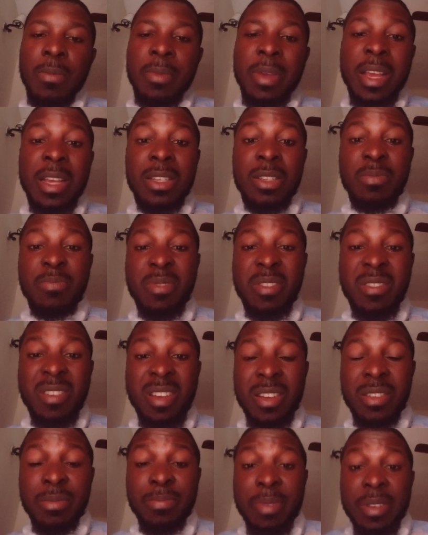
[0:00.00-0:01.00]

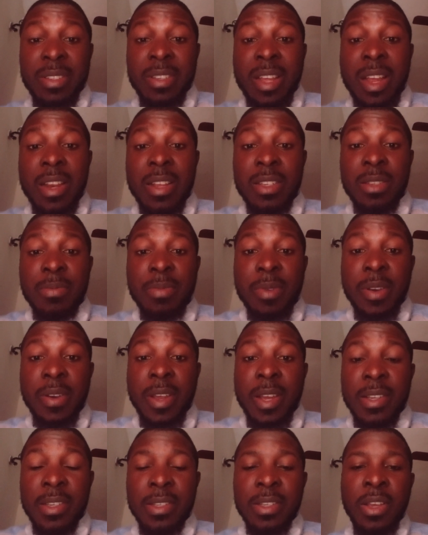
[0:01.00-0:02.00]
experience, personal
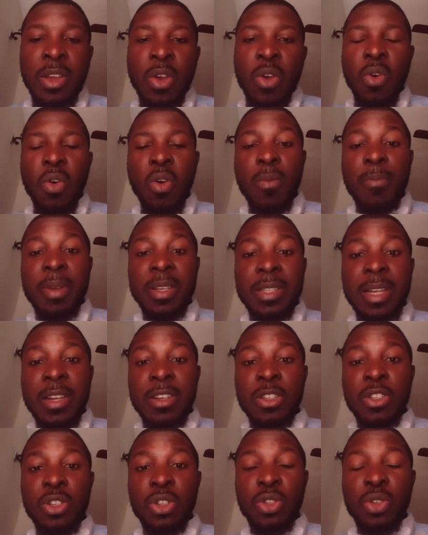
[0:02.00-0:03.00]
experience or personal
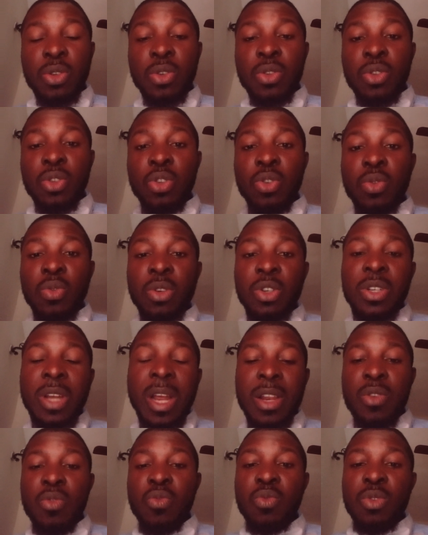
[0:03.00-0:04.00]
decision, you
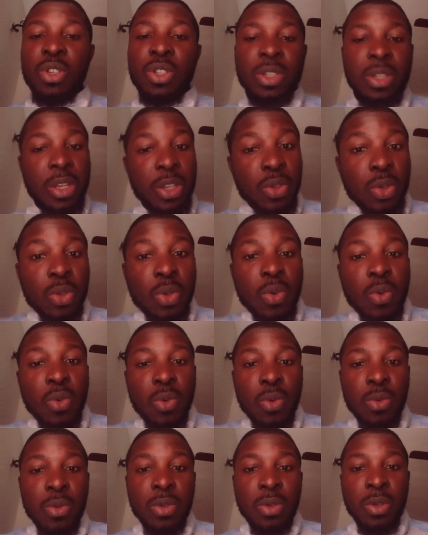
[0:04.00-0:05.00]
literally wish, it's also
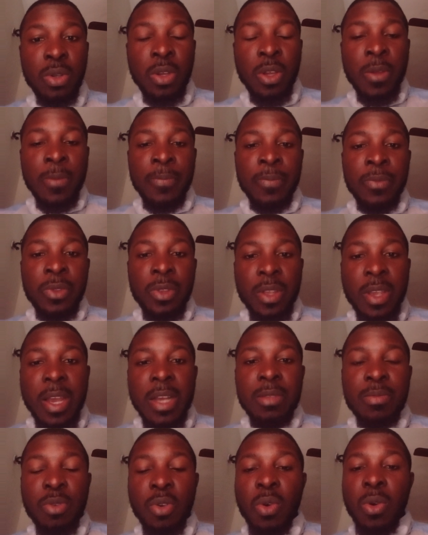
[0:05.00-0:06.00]
good. Yes,
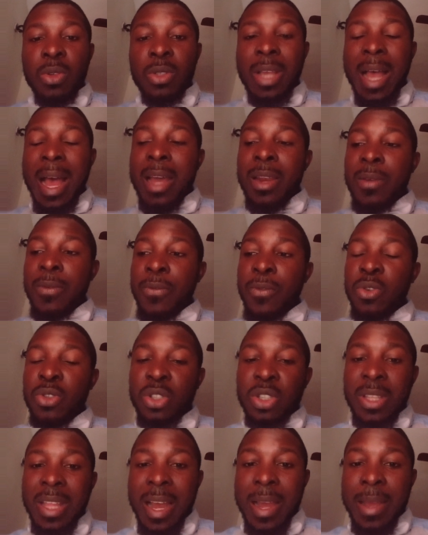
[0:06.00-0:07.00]
because at the
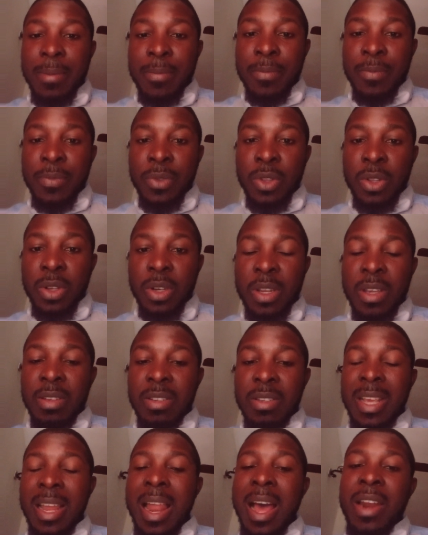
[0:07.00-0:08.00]
first time, the
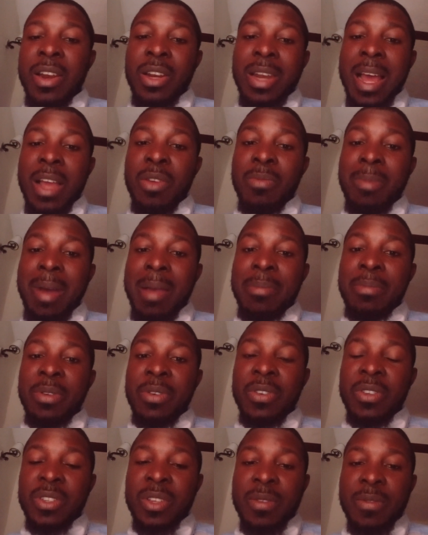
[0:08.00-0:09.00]
salary that you might be
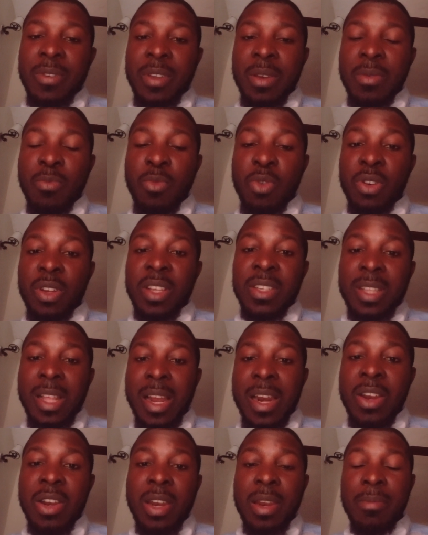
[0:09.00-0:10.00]
receiving, monthly
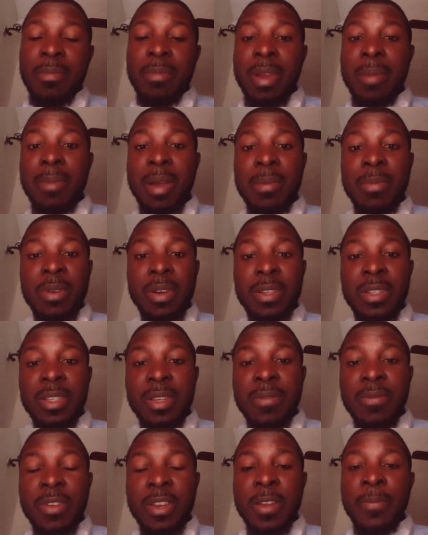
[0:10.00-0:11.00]
salary that you might be
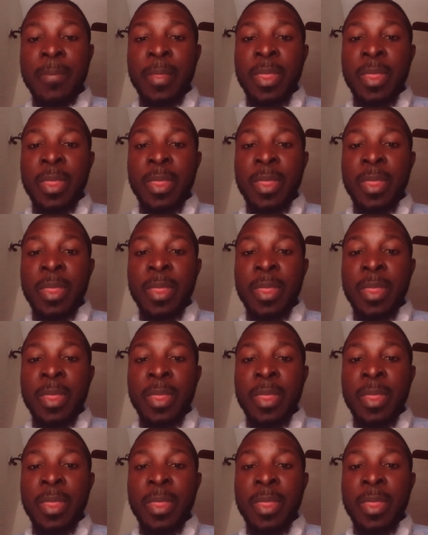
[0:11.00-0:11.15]
receiving,